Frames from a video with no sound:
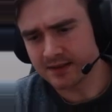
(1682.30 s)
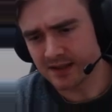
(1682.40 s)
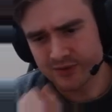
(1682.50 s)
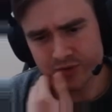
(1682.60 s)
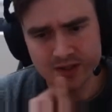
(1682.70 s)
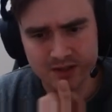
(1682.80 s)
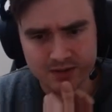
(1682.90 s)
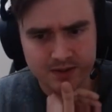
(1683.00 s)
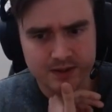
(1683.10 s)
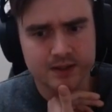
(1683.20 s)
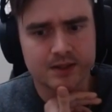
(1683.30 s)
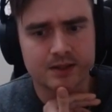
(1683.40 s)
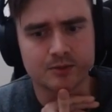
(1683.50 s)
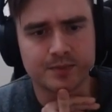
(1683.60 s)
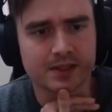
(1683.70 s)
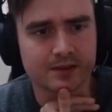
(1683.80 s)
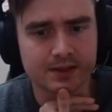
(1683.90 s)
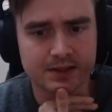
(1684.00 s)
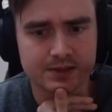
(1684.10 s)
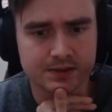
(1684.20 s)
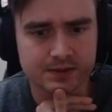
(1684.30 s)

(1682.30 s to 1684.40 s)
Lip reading: Death Shroud, so picking that.